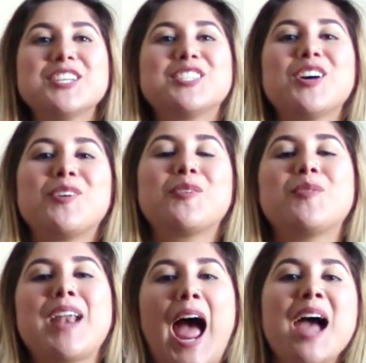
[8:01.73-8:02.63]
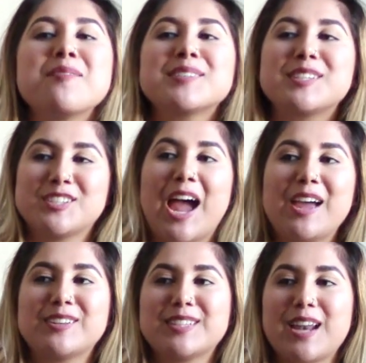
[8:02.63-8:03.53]
So when I was a
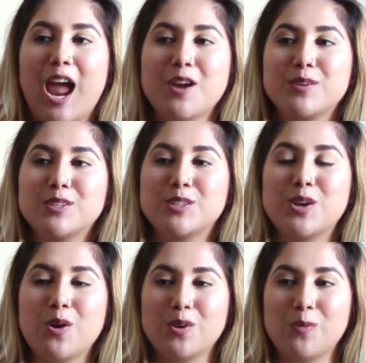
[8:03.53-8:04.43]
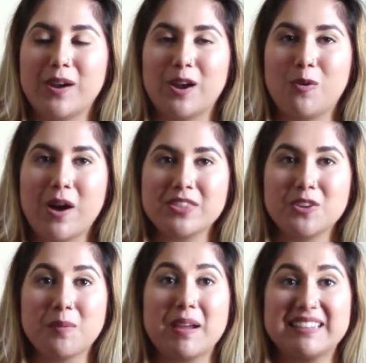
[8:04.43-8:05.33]
child and I went to go to
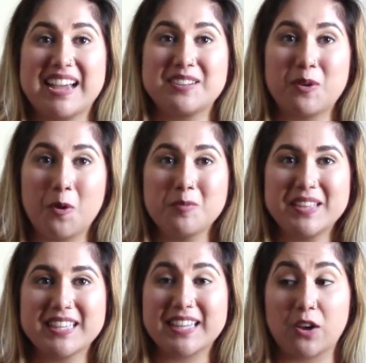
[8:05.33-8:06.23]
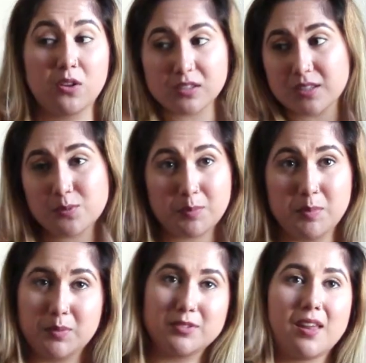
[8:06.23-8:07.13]
Guanajuato and my dad told me this, like, oh, this is where
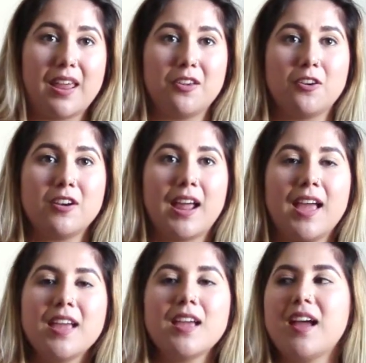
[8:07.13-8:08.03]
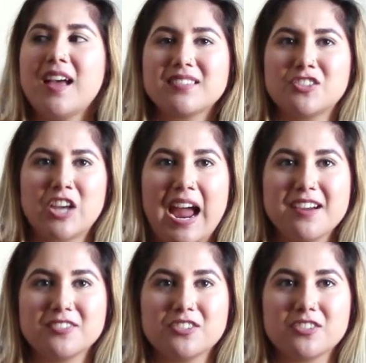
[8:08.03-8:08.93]
people saw La Llorona, as a
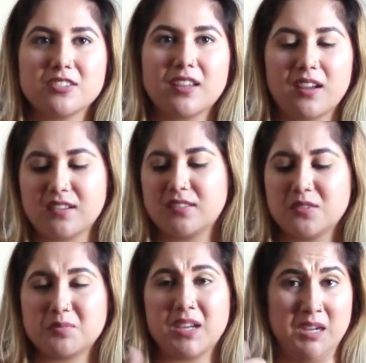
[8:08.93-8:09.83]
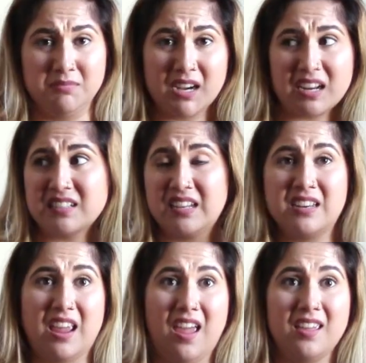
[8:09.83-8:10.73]
child you're just like, excuse me, I'm not 18
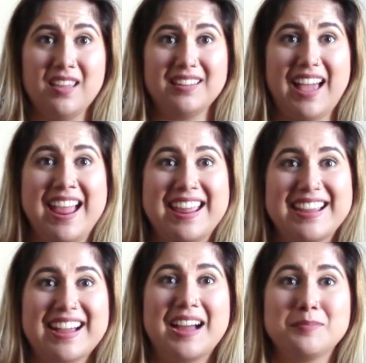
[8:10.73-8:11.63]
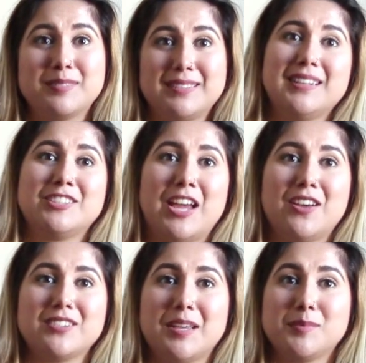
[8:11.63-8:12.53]
yet, like I'm still a
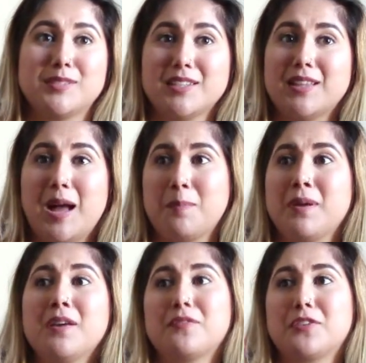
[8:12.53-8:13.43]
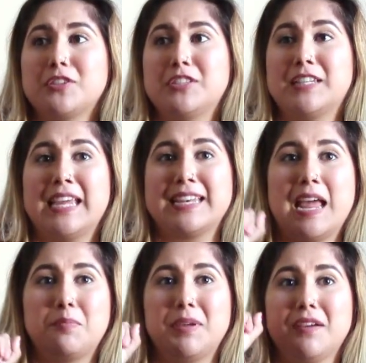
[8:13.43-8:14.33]
child, I'm still up for
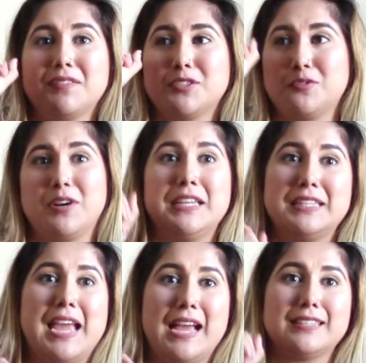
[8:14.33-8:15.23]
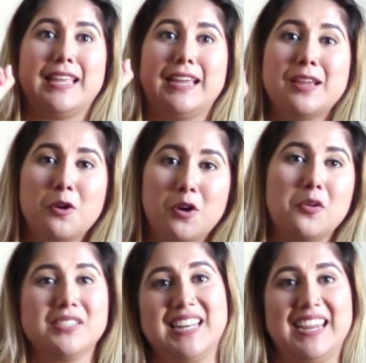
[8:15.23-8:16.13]
kidnapping of this crazy ass like
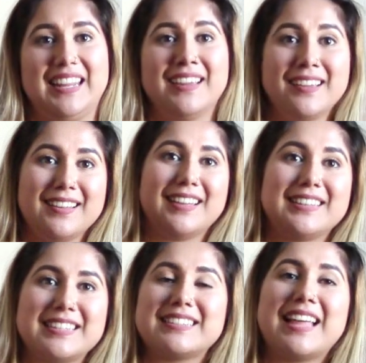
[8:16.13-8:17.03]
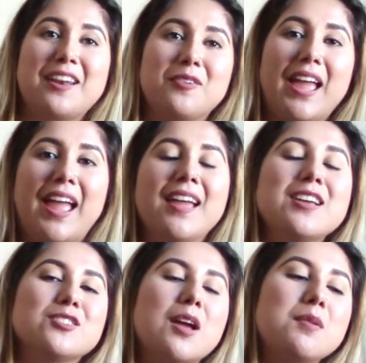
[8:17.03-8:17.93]
ghost lady, like this is not okay.
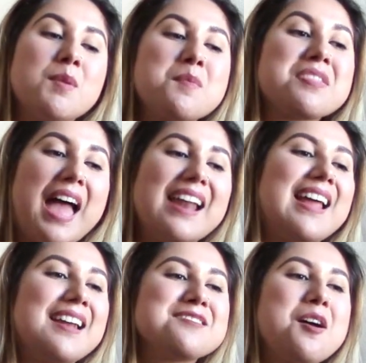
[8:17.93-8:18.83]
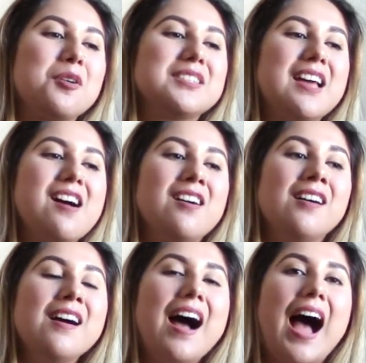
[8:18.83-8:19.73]
So I remember that night in the
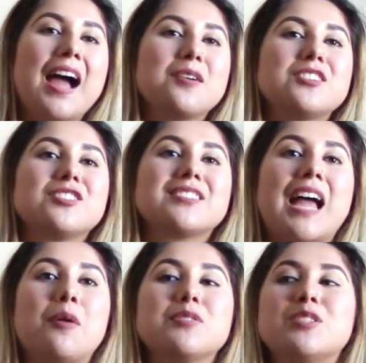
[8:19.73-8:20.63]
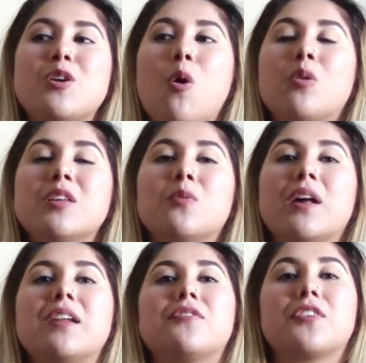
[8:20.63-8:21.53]
hotel, I was the only
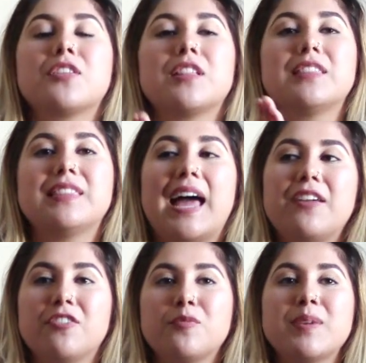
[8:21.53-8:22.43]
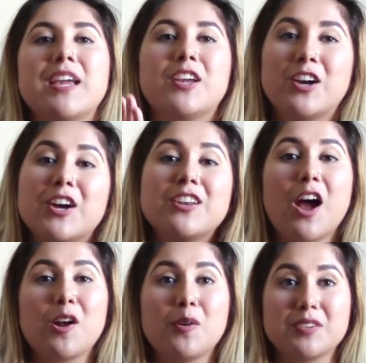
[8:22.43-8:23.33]
one, and for the life of me I could
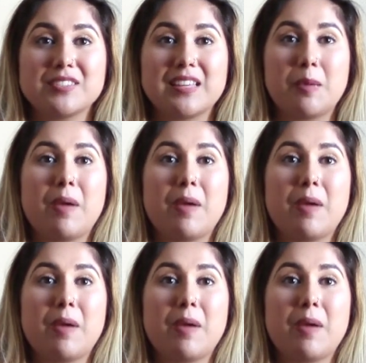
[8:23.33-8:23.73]
not go to sleep.